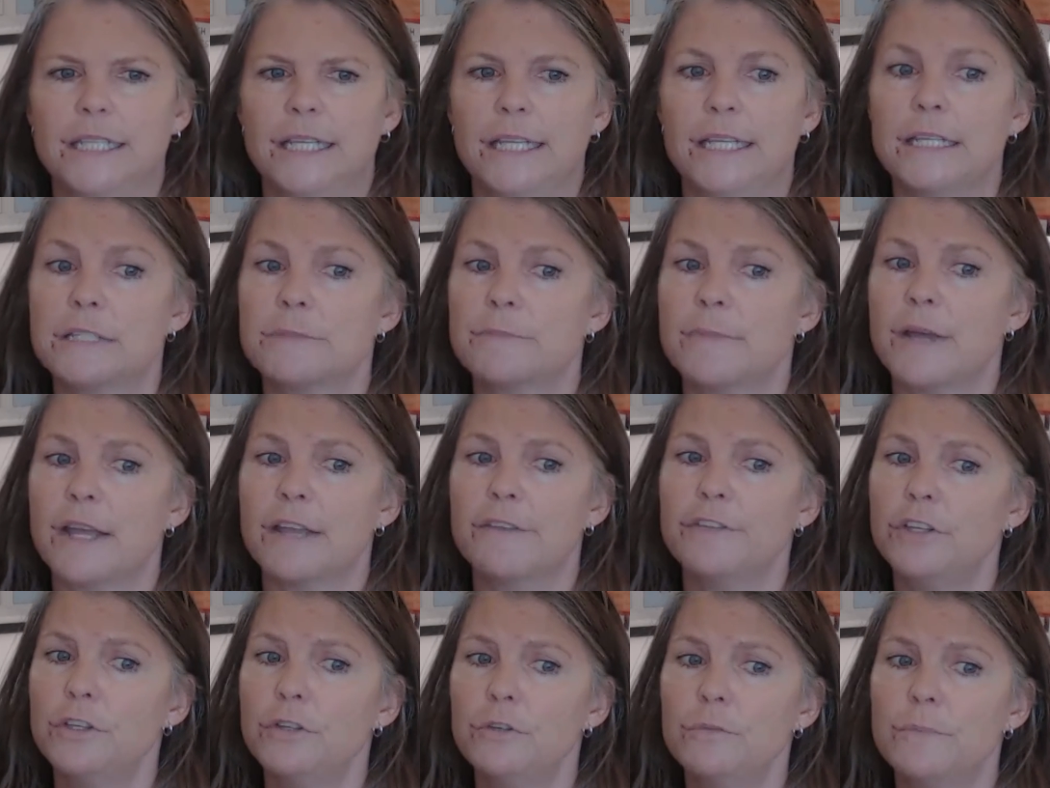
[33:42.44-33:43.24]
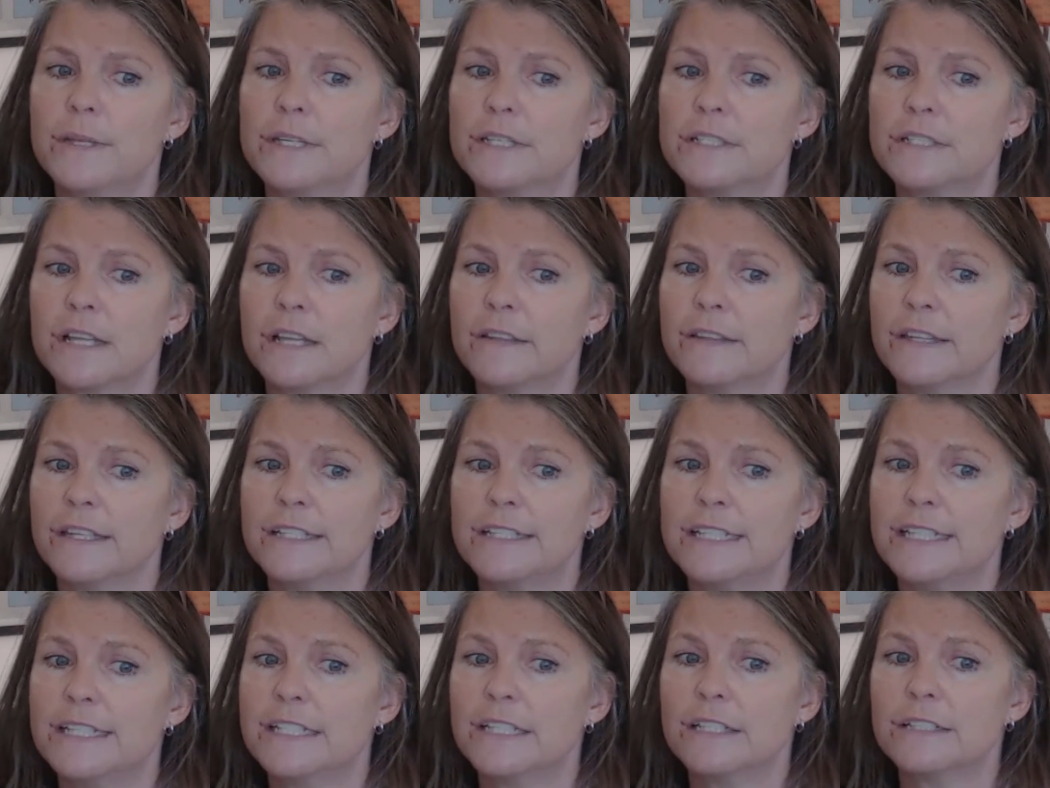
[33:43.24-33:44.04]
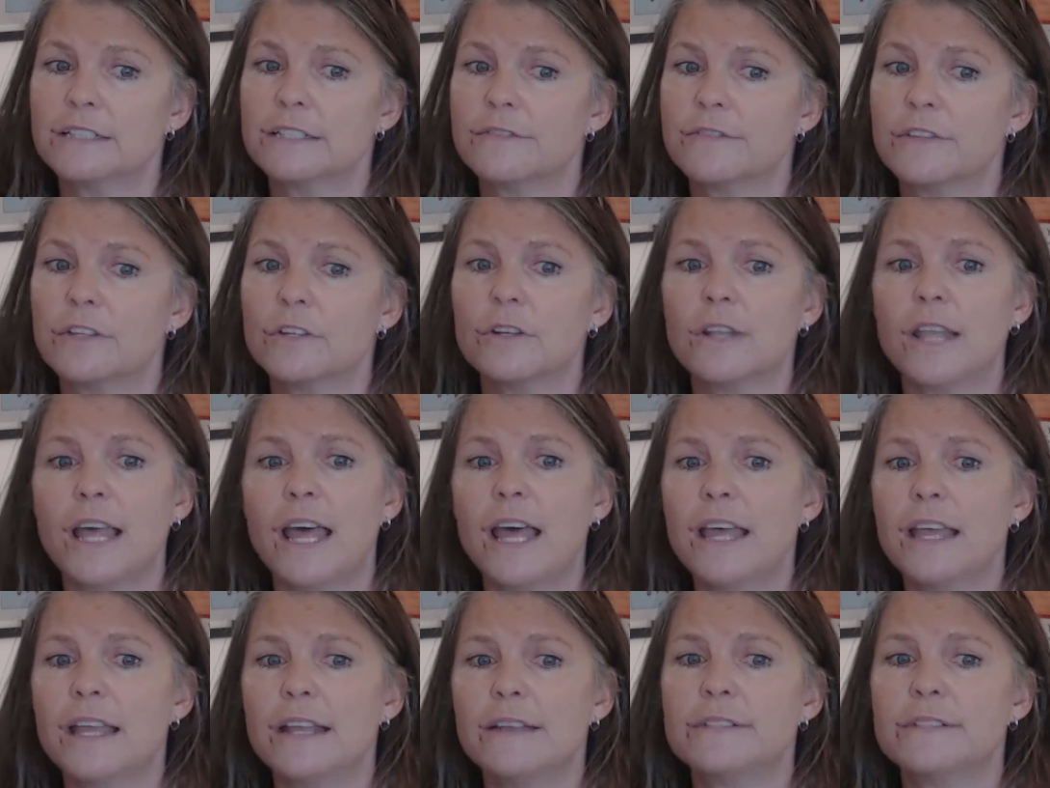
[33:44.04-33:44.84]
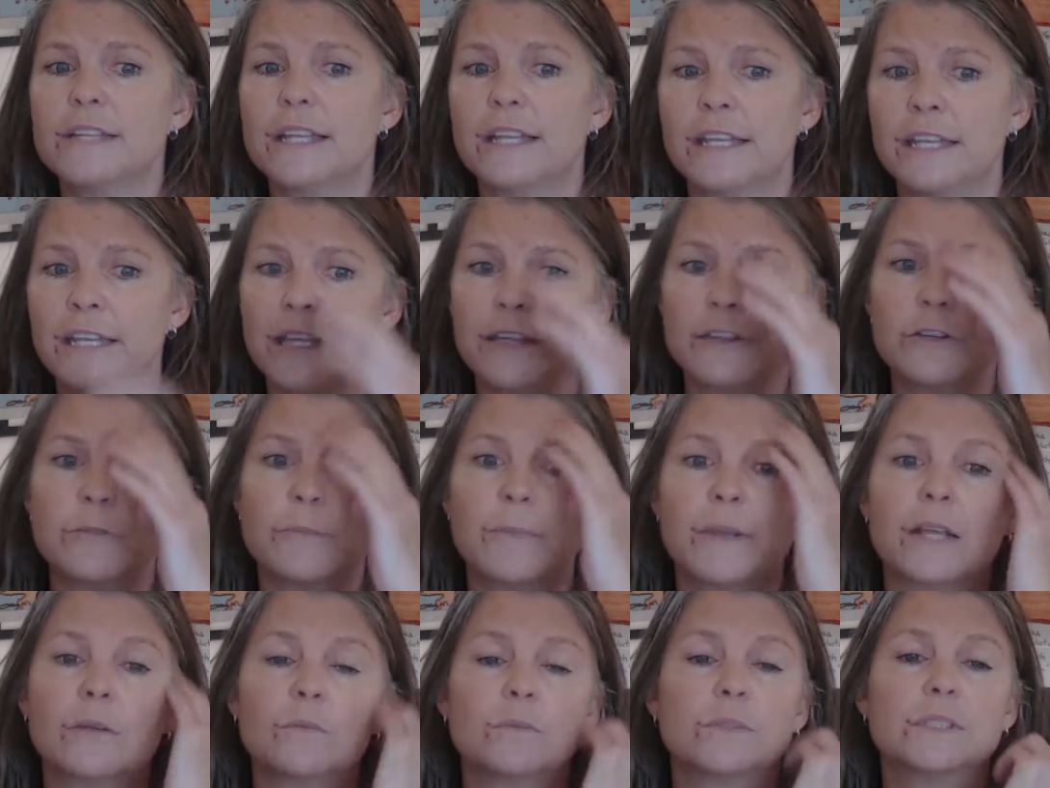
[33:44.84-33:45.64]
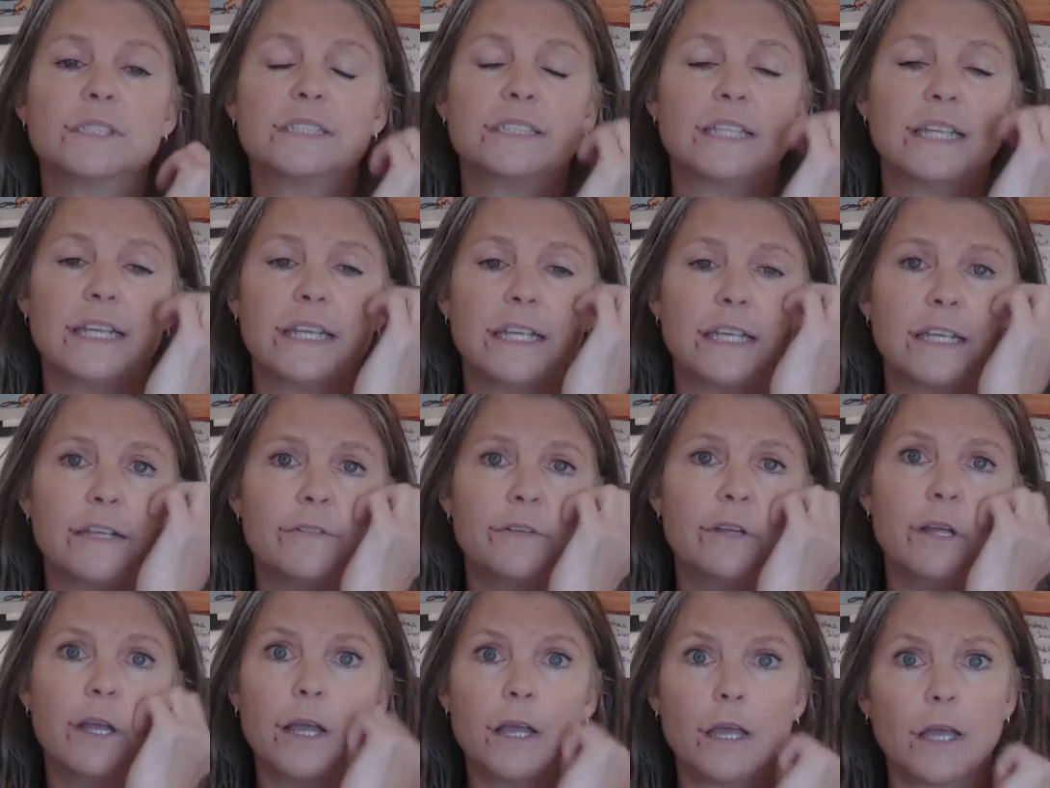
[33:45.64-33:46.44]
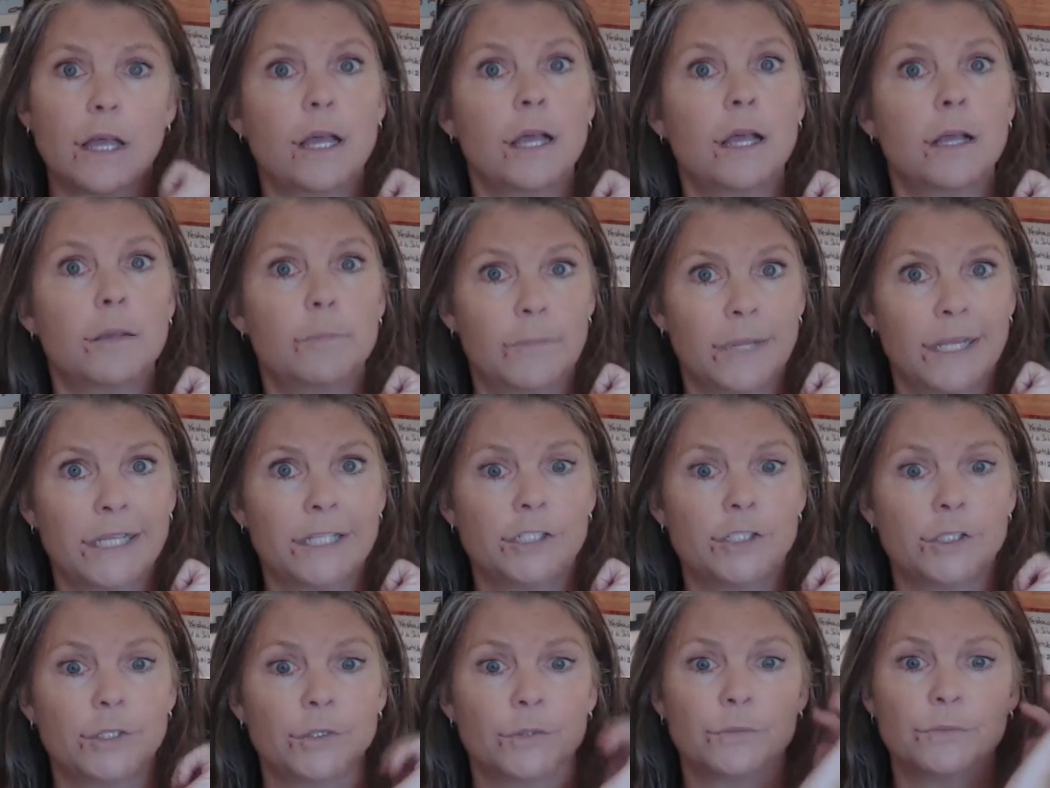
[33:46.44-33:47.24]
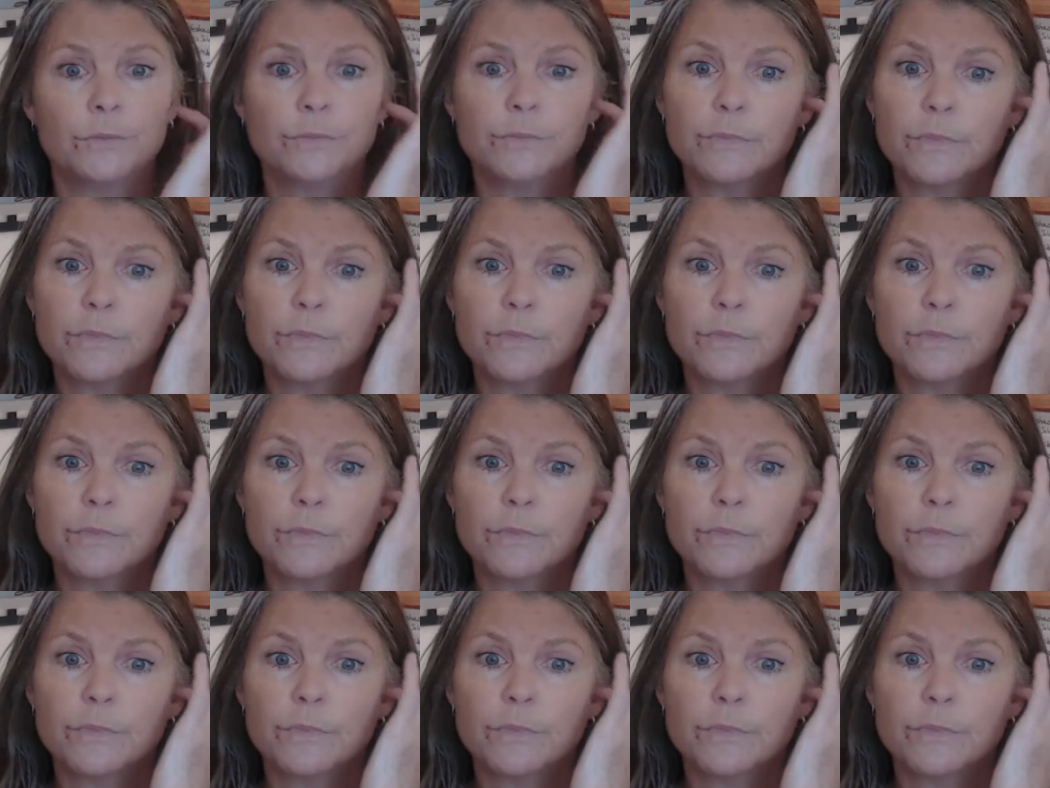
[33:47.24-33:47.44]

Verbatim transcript: It is my view, based on the details of their lives, that neither man was saved. Uh, mine too.